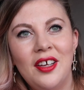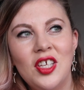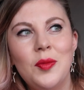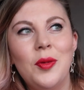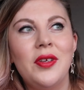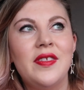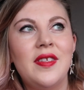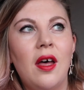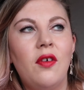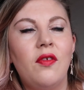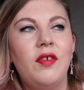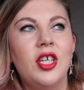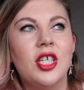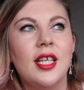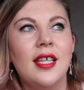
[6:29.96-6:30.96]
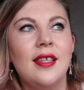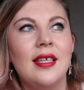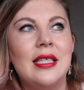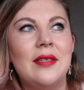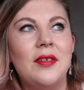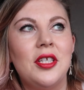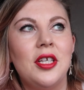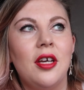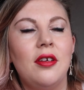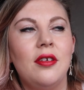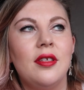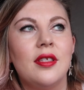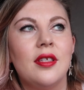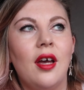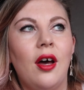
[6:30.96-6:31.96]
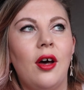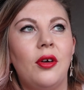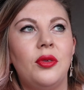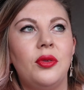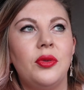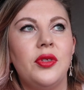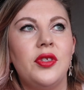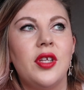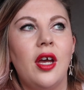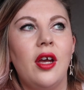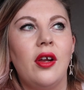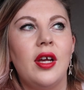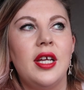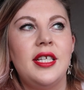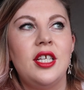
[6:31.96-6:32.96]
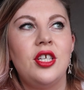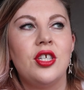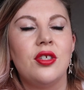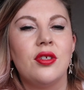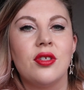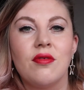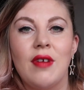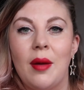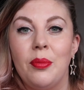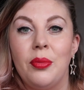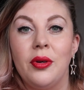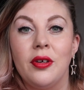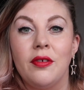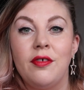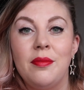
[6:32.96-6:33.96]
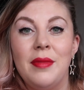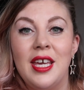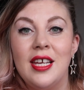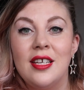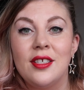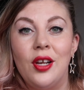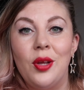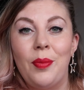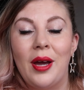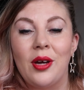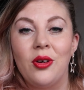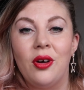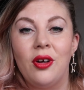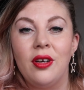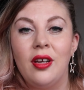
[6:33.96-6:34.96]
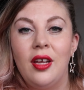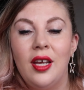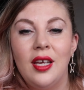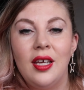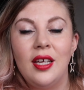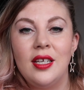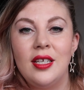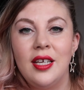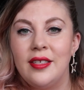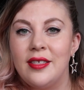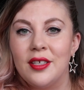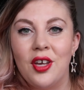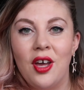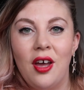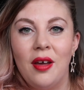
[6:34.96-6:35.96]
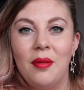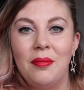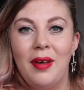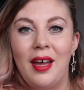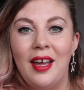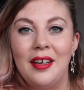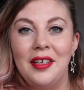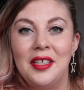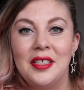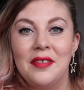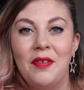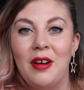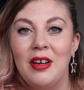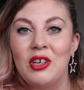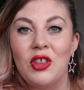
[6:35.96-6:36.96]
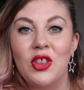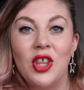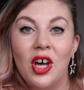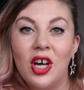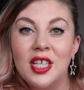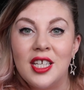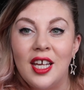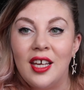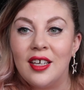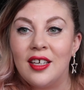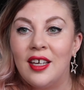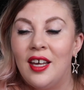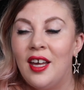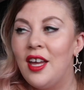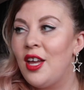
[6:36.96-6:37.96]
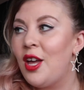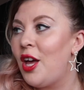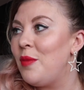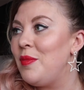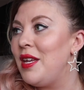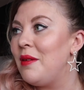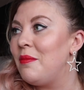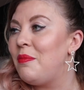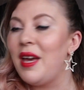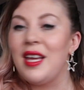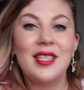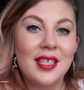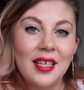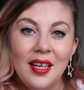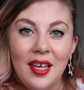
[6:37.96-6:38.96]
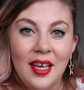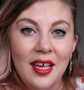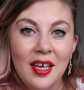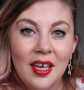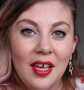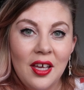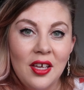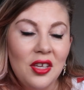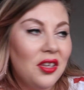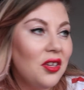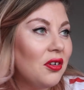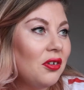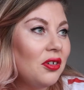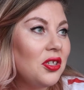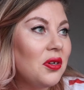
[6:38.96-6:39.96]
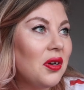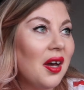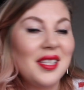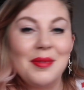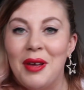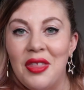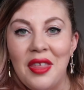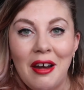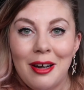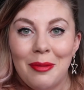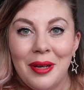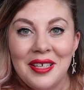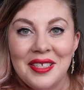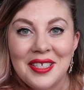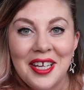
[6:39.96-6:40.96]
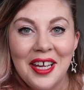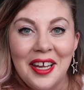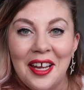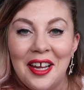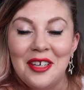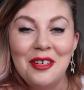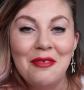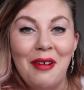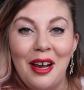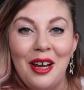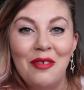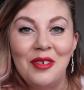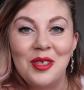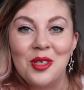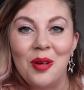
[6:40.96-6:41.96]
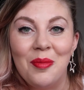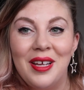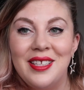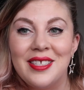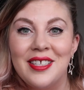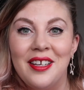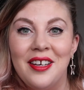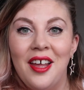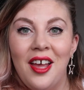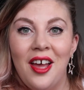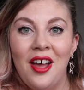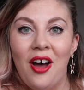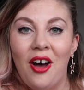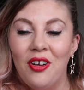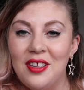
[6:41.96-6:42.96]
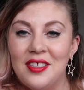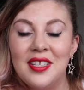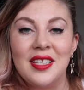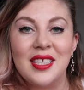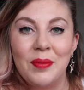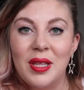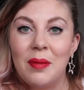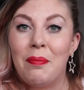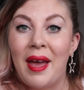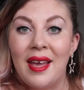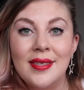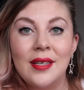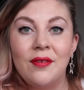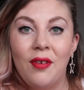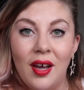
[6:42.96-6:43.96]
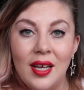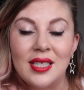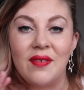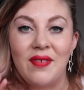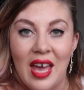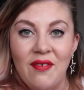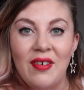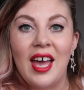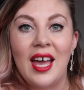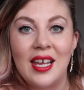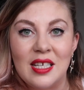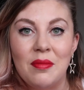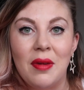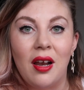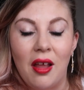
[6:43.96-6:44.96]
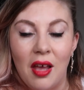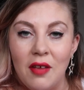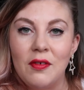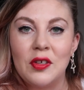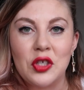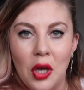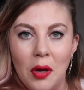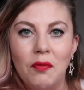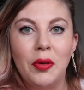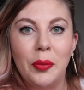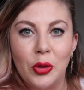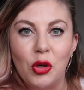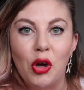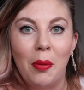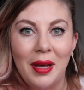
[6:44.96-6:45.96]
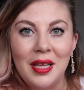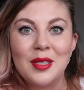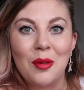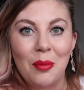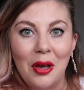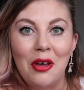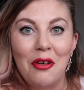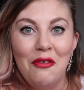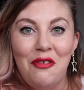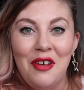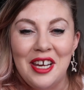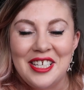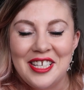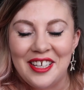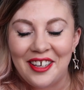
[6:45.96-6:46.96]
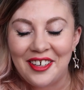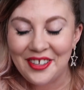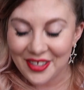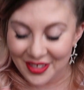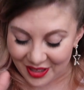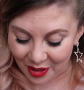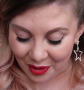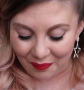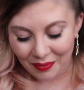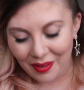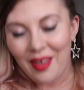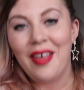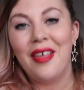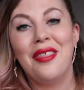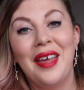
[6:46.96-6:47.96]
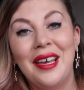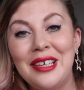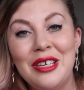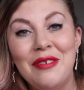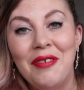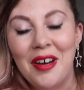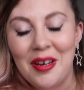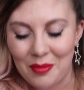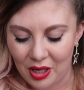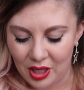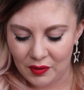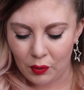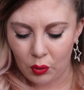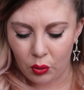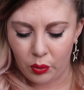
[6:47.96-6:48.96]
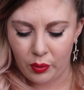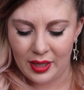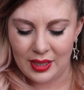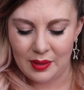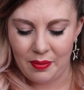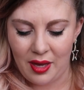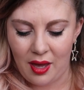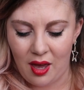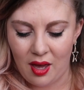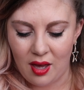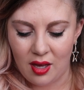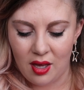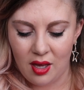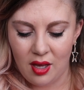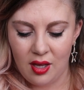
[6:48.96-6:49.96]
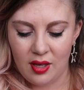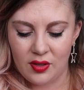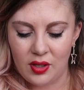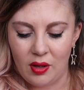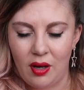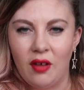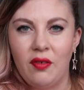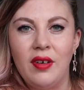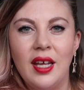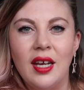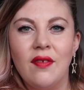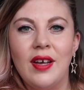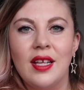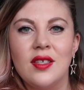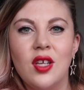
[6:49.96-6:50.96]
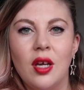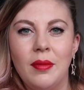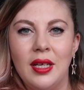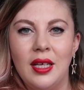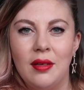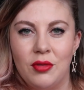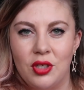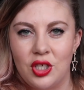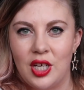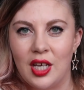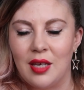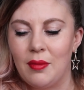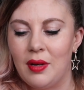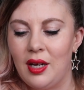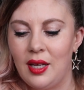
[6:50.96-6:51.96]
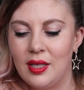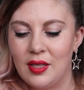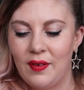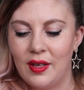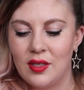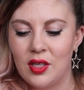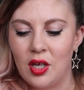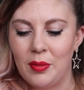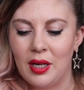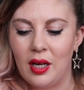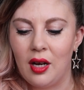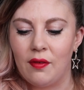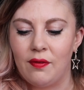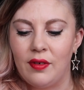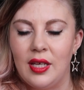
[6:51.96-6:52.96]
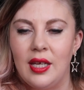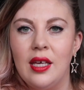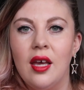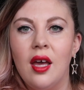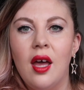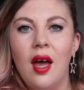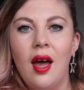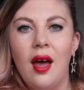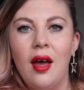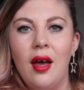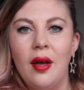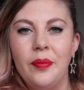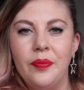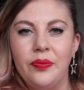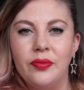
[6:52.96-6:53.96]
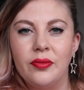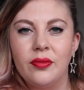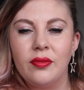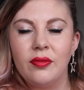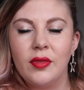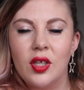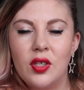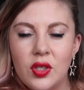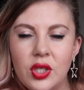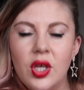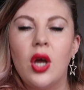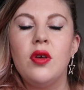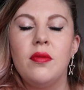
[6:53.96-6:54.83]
I suppose selfishly these videos are also a digital scrapbook for me to look back on in years to come, and very cathartic. I mean, basically you guys are my therapist and you write lovely comments, and honestly some of the best advice I've ever had in my life has come from the comments on my own videos. So thank you very much for always being so lovely. And I've had so many, I'm just checking my list, I've had so many lovely comments